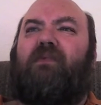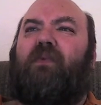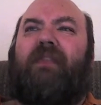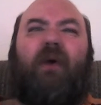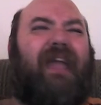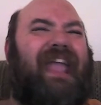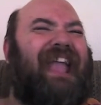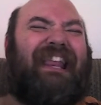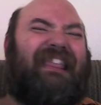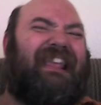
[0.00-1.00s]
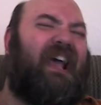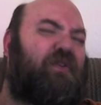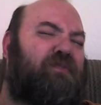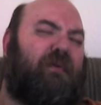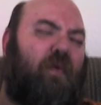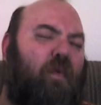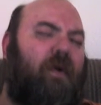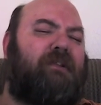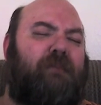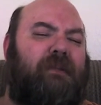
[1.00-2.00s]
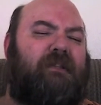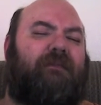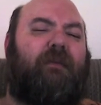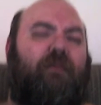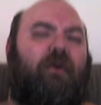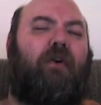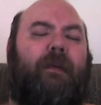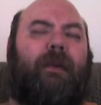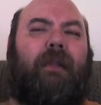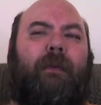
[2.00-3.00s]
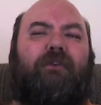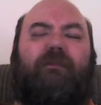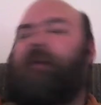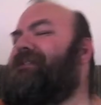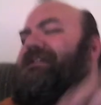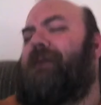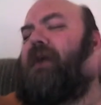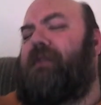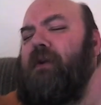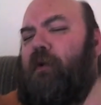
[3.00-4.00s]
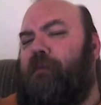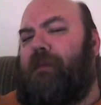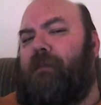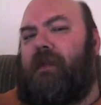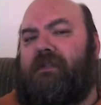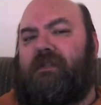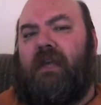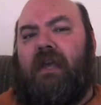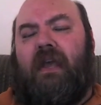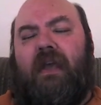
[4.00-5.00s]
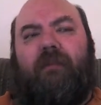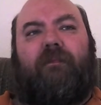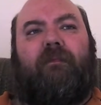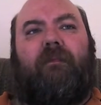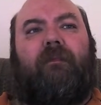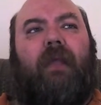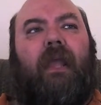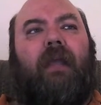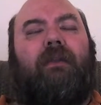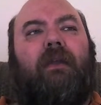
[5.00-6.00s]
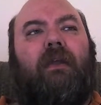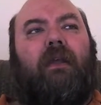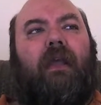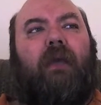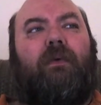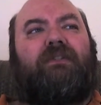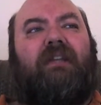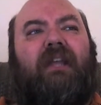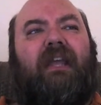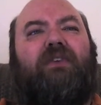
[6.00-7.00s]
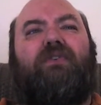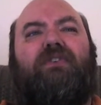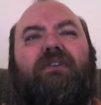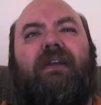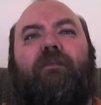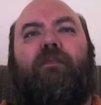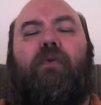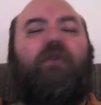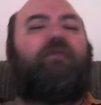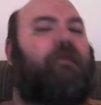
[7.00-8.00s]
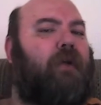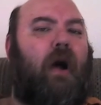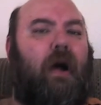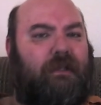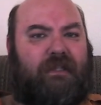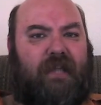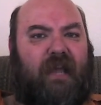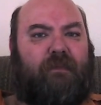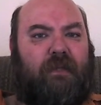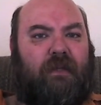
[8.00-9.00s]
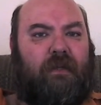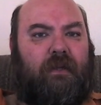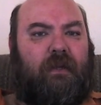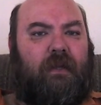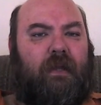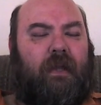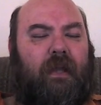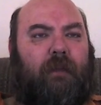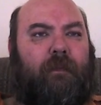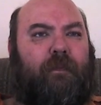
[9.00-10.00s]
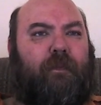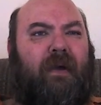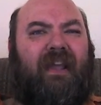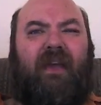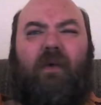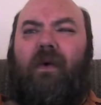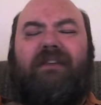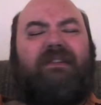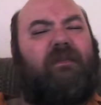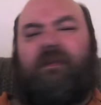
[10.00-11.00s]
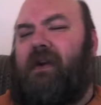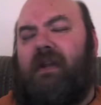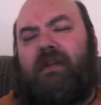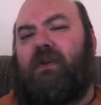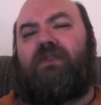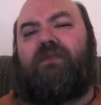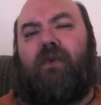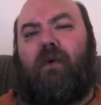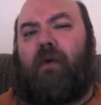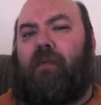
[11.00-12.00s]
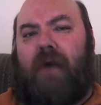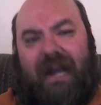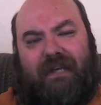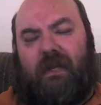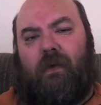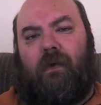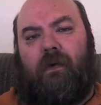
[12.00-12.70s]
without anything else but one specific programming language. And maybe someone out there will remember this. And it was an interesting proof of concept, but it wasn't very useful or practical.